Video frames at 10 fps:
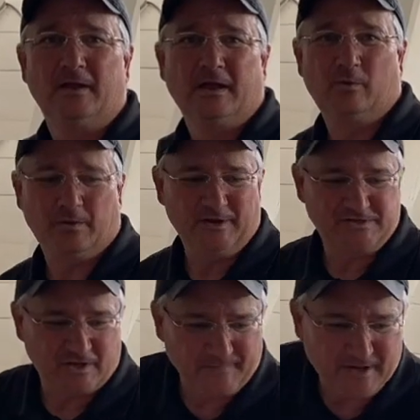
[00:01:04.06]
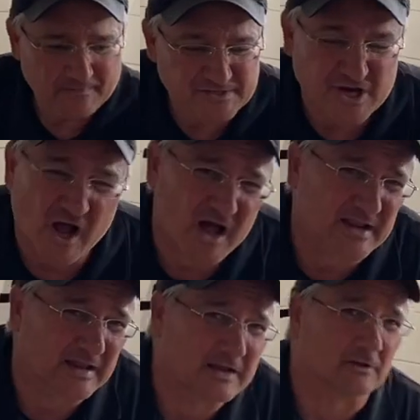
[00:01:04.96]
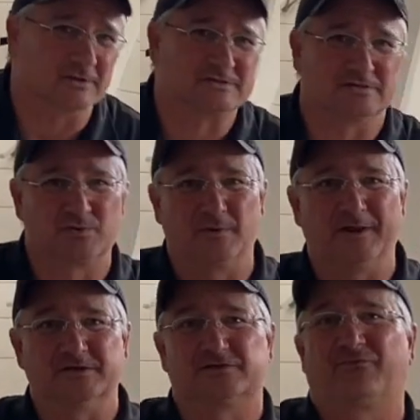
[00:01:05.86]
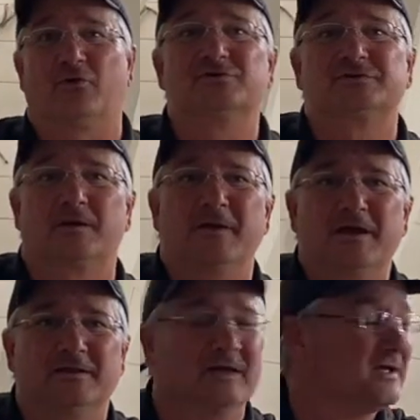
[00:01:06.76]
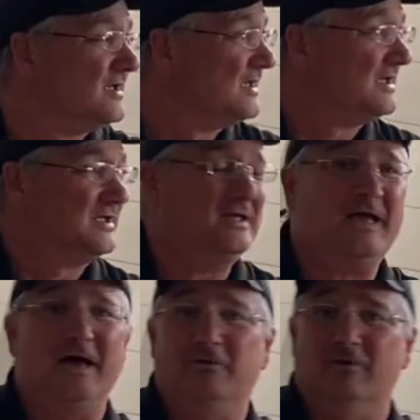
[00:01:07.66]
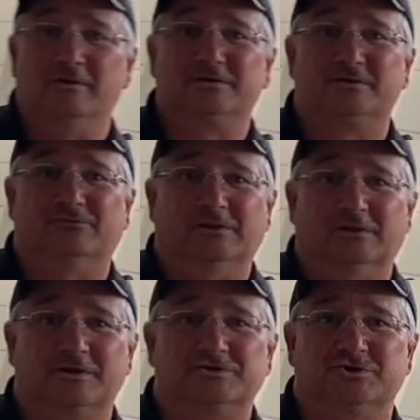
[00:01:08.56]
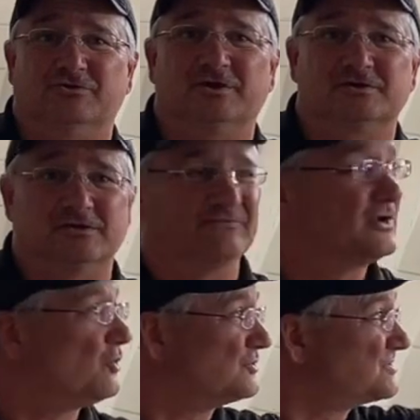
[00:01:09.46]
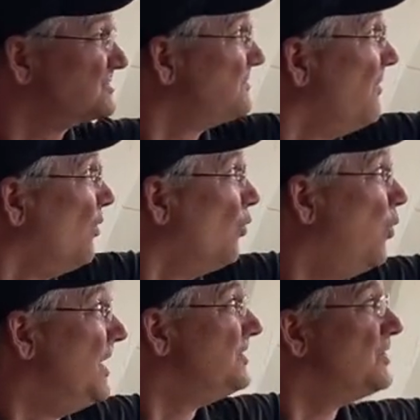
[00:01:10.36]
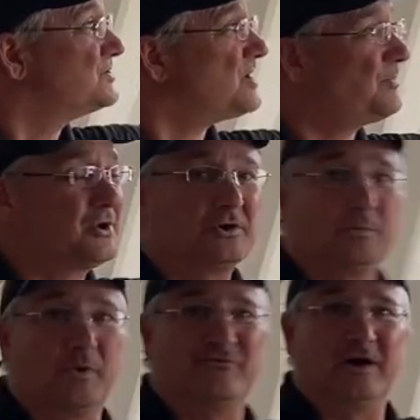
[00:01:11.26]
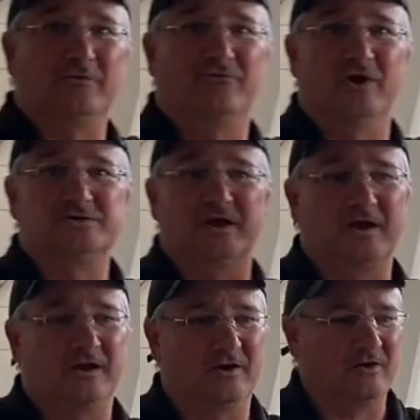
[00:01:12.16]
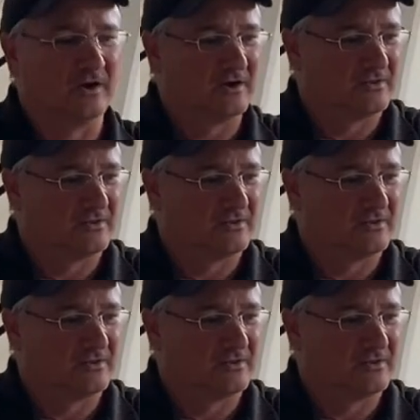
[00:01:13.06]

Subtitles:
It would have been a gentleman named John Inglis. This would have been his first command. He had relatively luxurious living quarters. There's windows up here to provide fresh air.